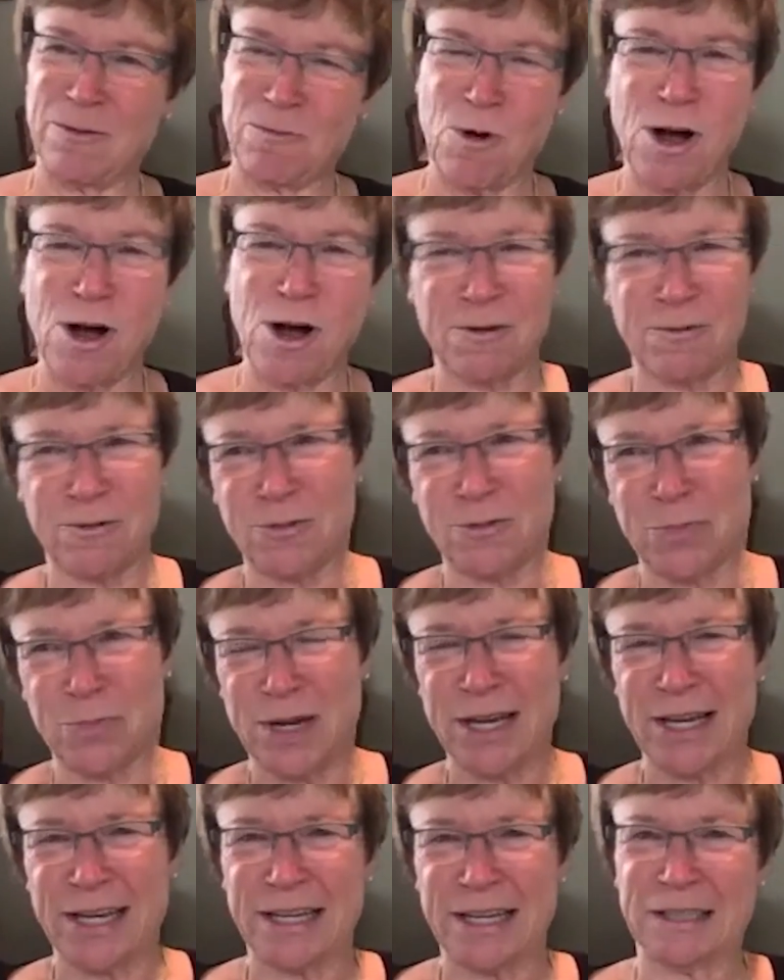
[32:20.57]
walk with
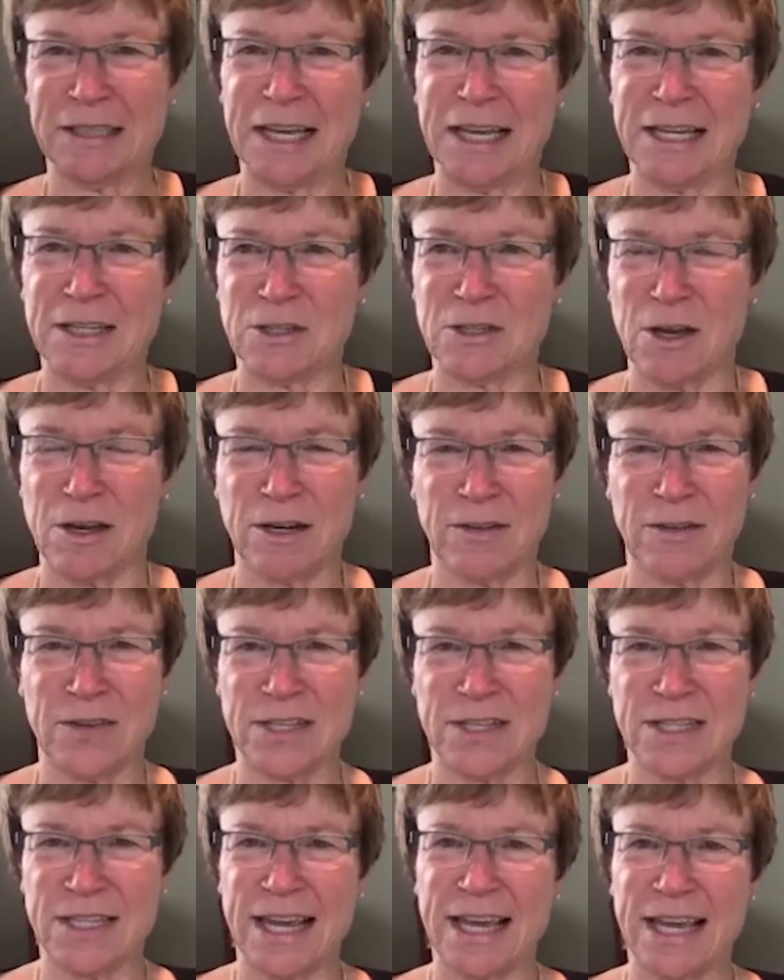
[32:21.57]
my legs on the
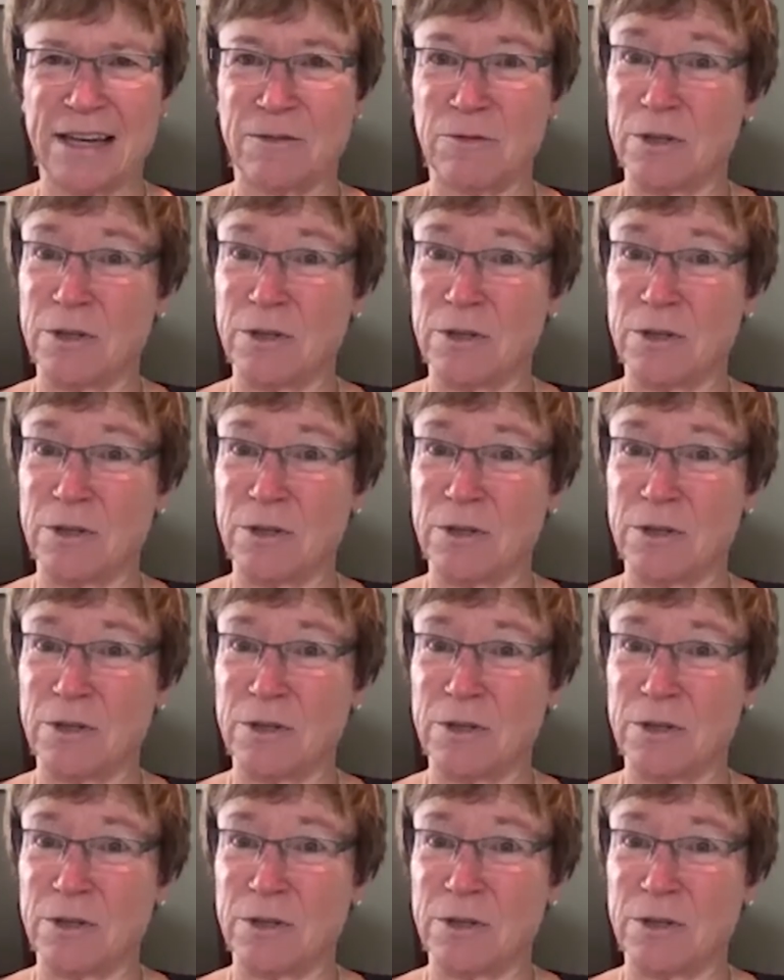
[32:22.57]
sand,